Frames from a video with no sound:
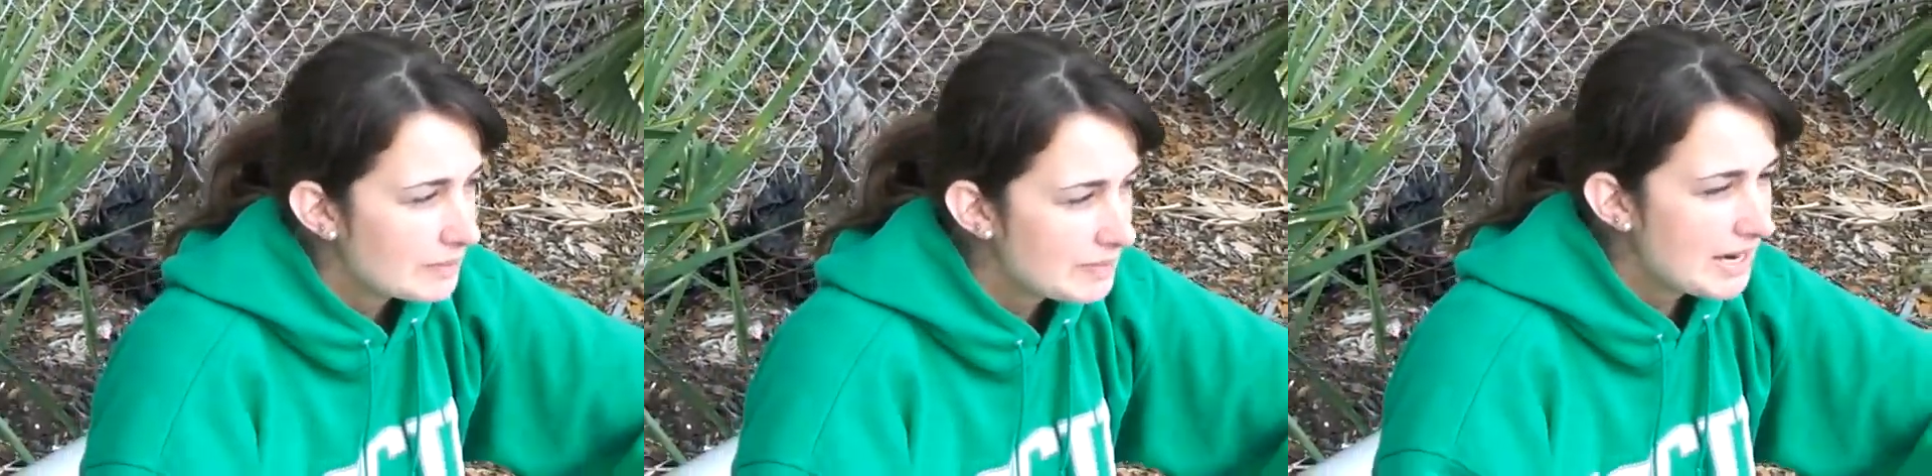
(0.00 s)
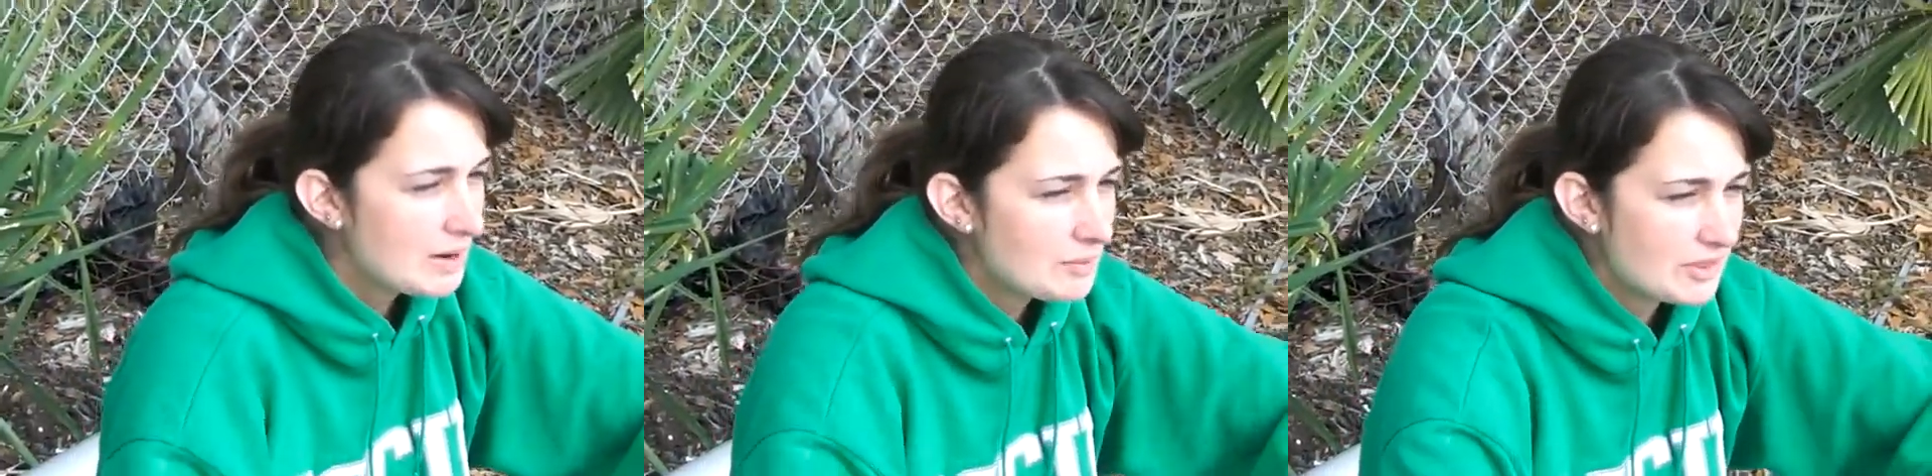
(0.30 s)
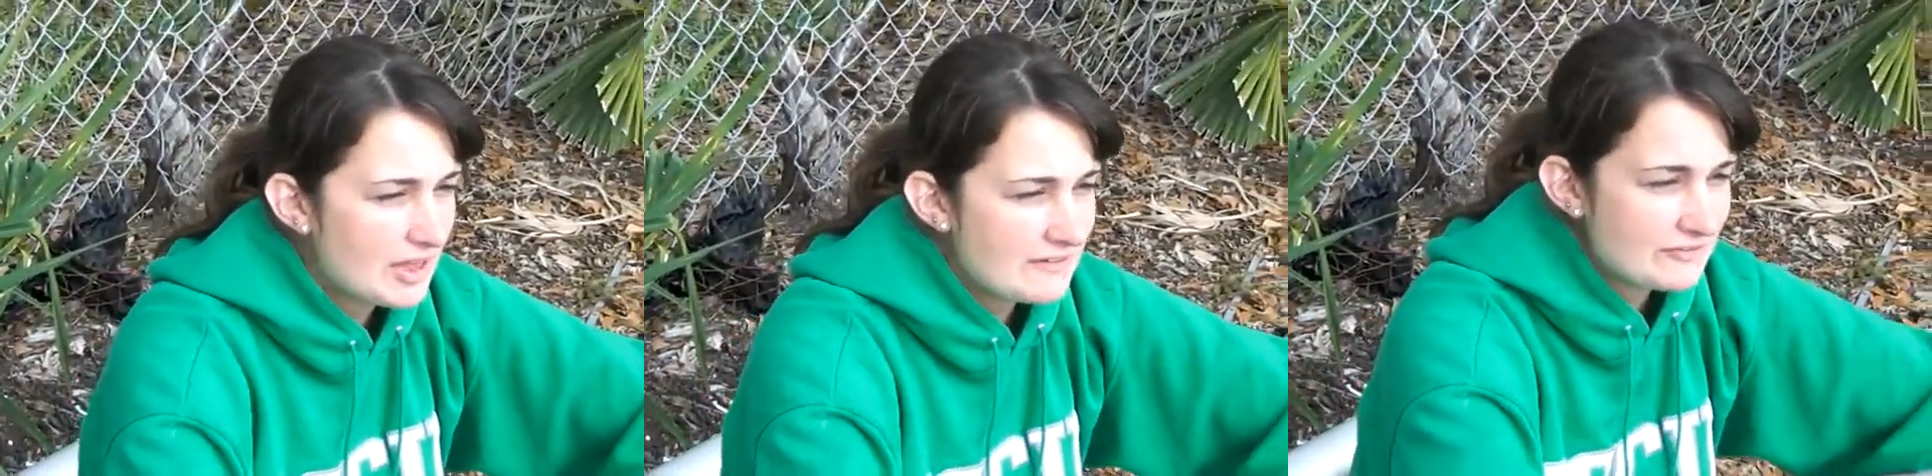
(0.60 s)
met up
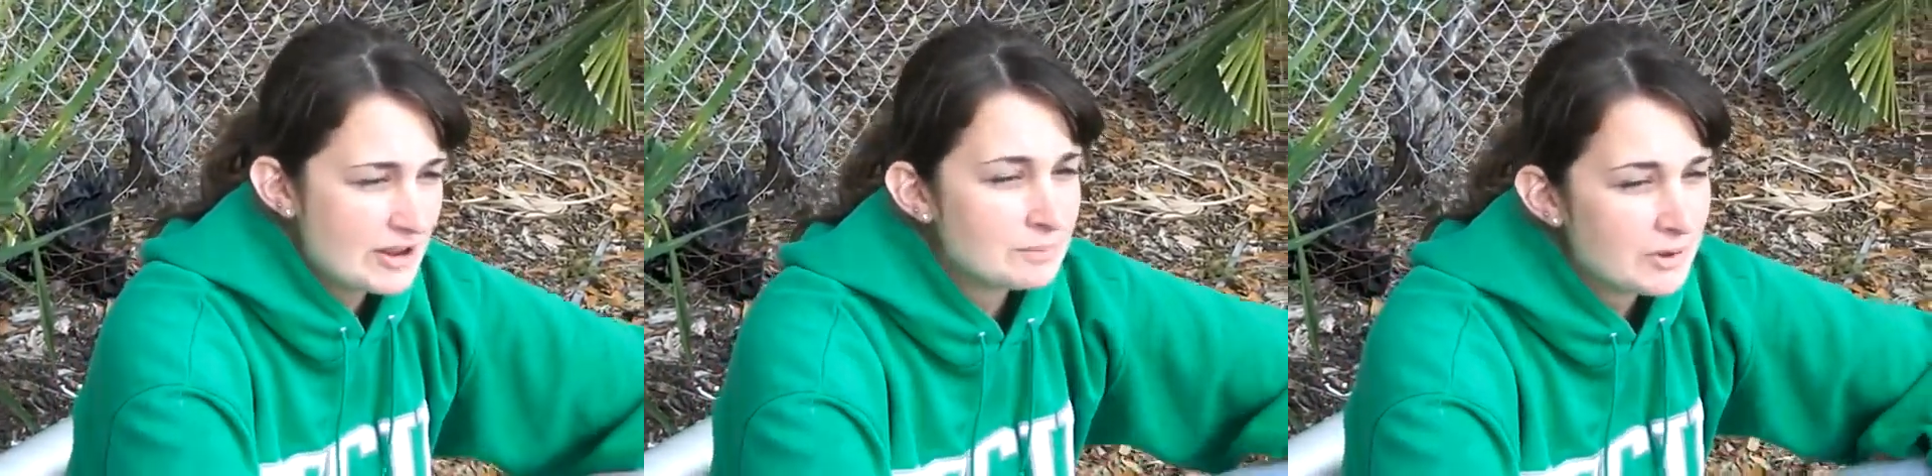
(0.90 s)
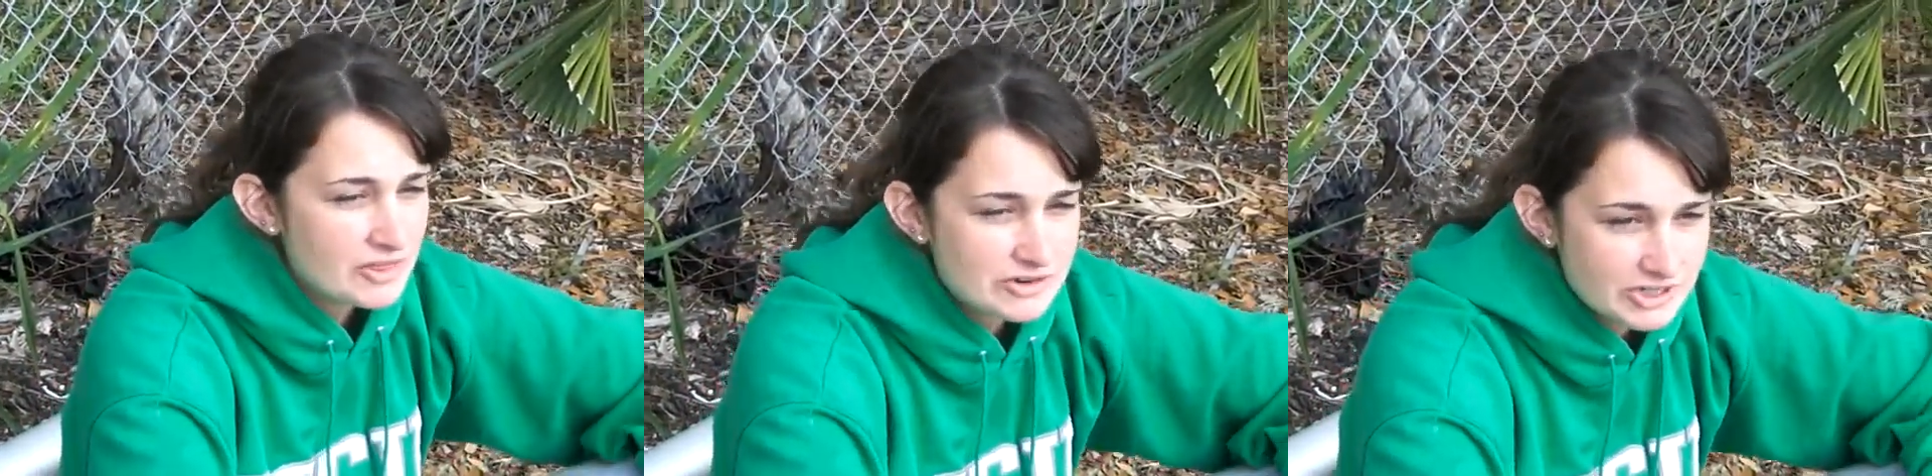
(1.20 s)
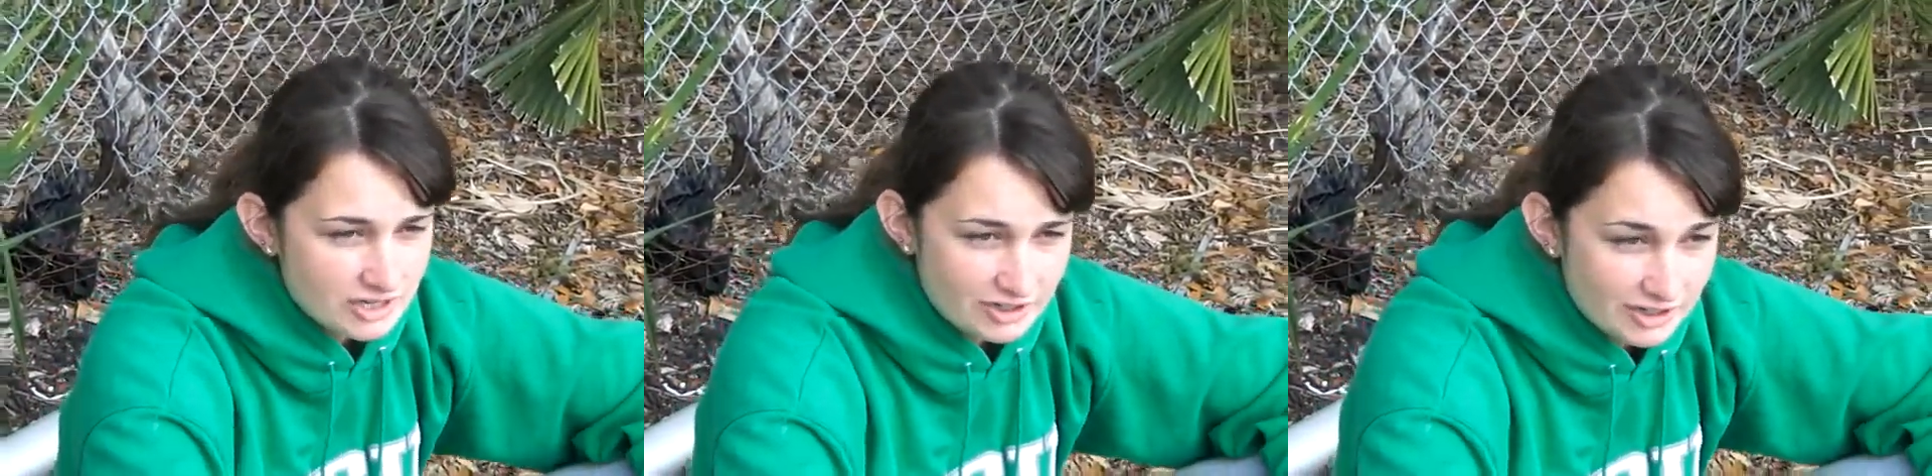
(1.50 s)
with our friend Mother
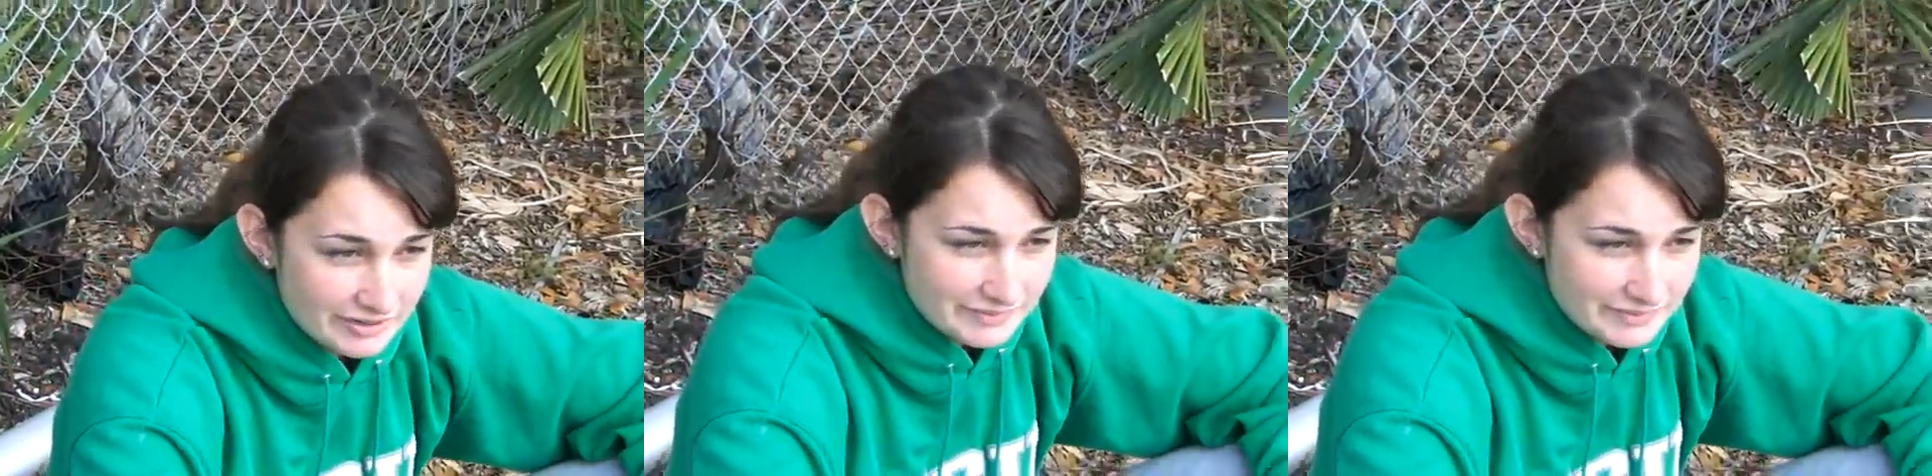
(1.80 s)
Tucker.